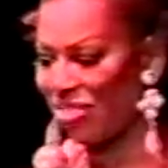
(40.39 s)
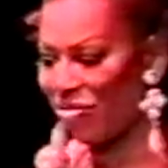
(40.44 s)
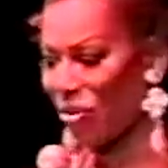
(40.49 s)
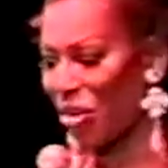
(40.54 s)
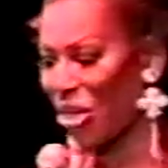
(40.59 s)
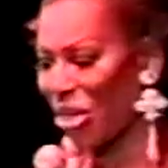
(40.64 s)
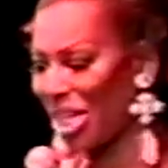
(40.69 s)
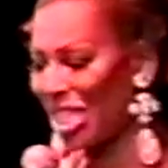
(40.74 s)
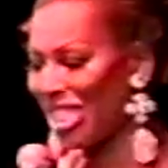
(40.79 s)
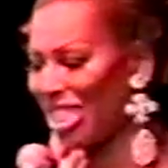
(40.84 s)
For
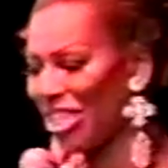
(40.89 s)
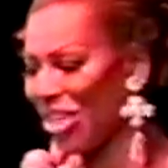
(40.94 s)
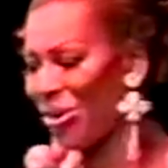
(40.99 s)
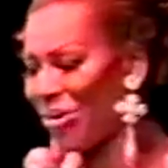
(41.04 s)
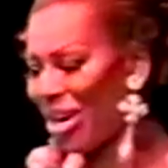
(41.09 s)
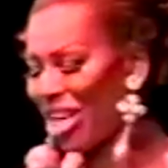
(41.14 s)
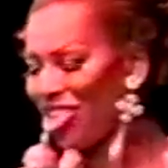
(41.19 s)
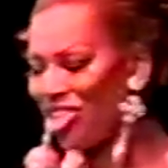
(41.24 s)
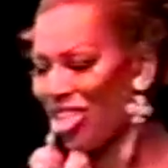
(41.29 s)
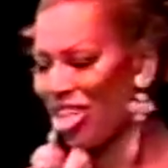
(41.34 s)
your
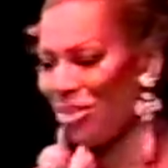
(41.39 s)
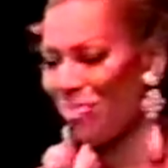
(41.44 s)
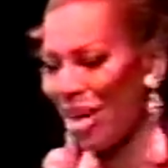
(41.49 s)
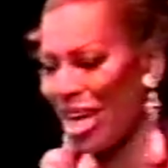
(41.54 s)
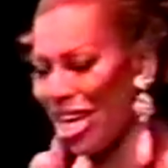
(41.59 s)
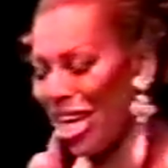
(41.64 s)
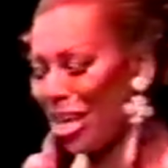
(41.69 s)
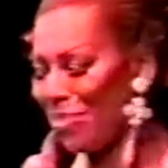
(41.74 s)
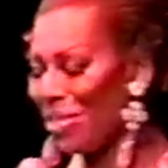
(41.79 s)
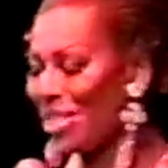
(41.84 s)
consideration, my
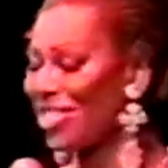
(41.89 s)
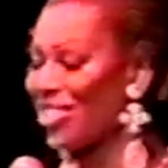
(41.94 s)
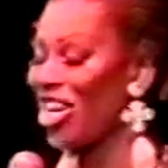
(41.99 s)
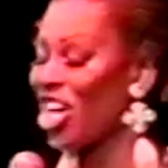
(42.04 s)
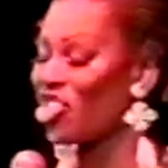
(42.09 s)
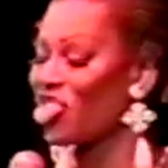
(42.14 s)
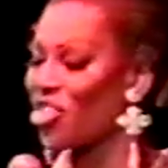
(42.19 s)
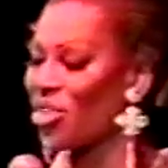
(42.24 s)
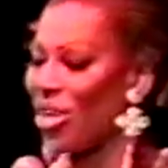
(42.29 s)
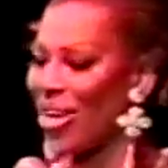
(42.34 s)
name is
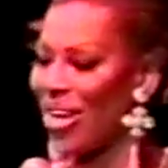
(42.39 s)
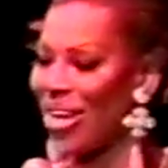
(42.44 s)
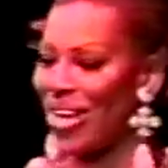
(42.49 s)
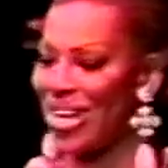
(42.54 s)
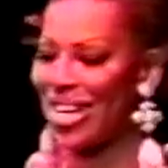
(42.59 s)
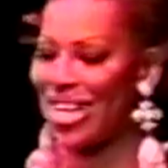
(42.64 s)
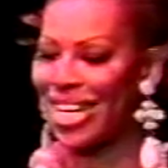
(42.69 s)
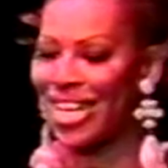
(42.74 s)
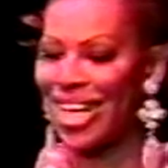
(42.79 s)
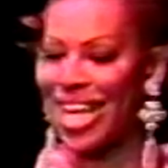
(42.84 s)
Tasha
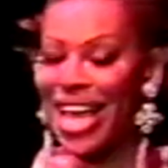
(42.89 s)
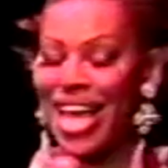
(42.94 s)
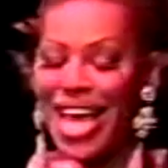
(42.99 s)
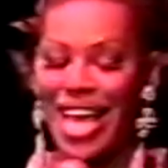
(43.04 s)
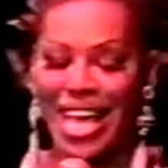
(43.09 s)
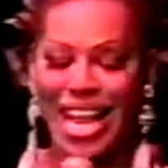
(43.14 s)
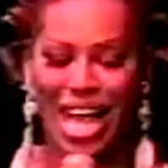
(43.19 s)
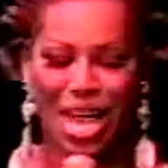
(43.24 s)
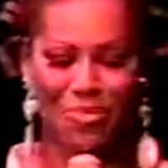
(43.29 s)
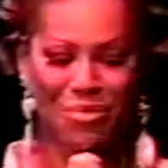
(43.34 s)
Long,
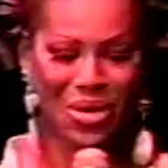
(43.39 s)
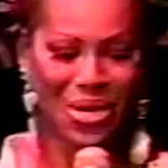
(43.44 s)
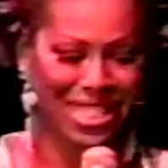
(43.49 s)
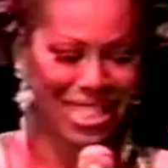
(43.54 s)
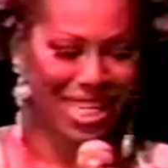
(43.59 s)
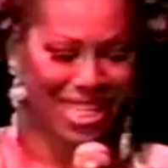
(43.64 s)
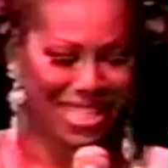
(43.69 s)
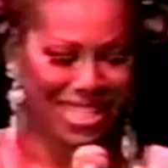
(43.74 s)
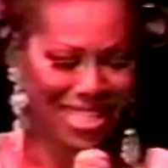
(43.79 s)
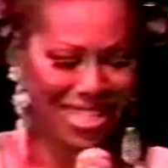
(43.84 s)
and I'm your
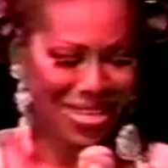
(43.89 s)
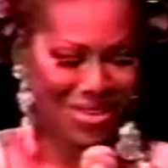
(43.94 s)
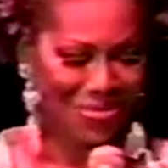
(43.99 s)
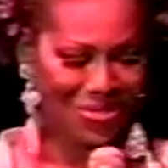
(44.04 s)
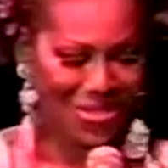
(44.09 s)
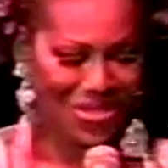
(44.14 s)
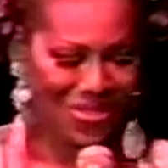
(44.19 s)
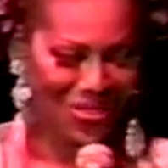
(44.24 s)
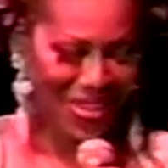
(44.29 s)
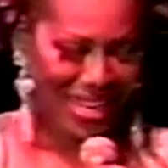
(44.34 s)
contestant
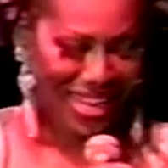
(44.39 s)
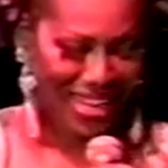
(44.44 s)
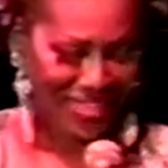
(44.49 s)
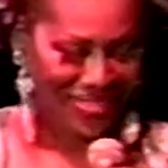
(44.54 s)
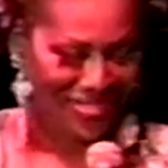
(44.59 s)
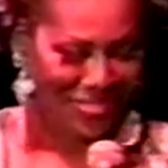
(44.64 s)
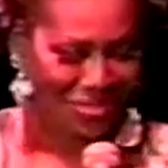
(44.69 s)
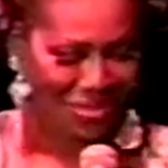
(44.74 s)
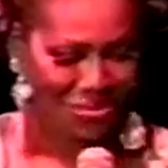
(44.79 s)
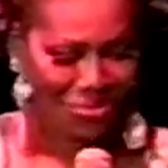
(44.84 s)
number 12.